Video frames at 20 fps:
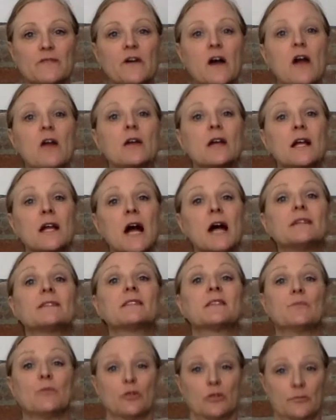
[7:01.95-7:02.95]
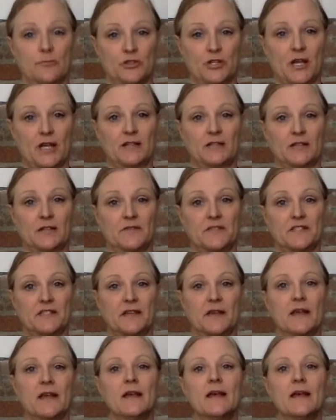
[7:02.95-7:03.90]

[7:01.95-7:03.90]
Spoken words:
our customer objectives